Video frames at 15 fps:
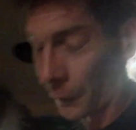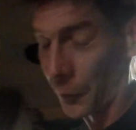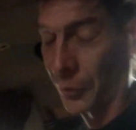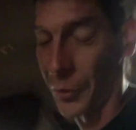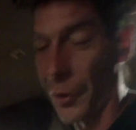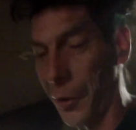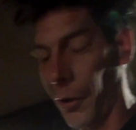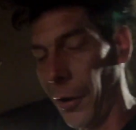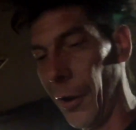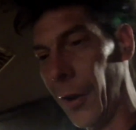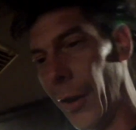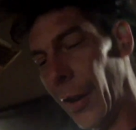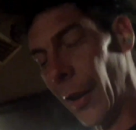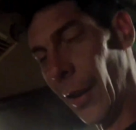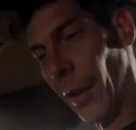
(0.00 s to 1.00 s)
for sure.
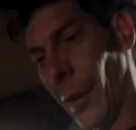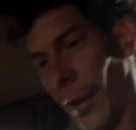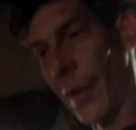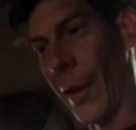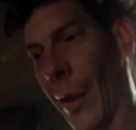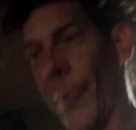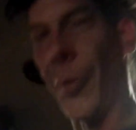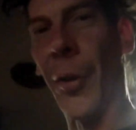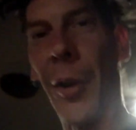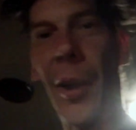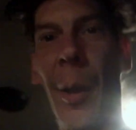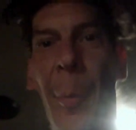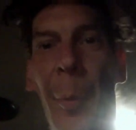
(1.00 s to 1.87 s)
I'm still gonna